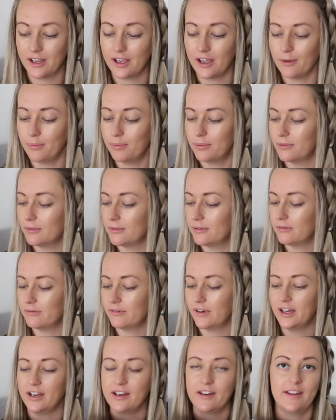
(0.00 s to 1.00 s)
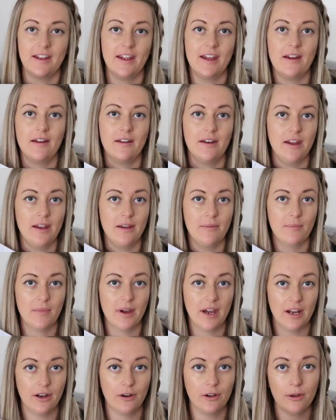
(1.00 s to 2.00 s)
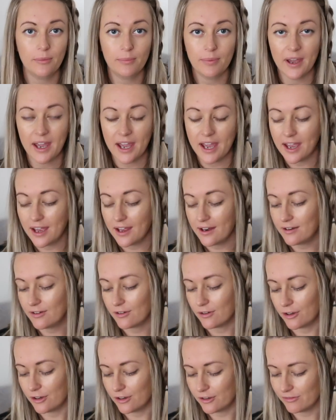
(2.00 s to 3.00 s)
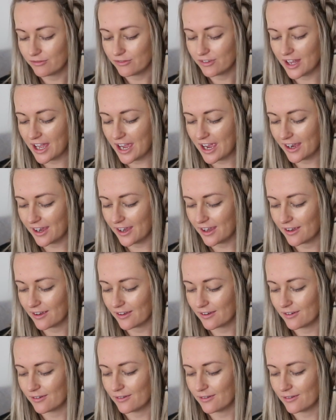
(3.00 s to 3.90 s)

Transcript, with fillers: a couple written down in my notepad of like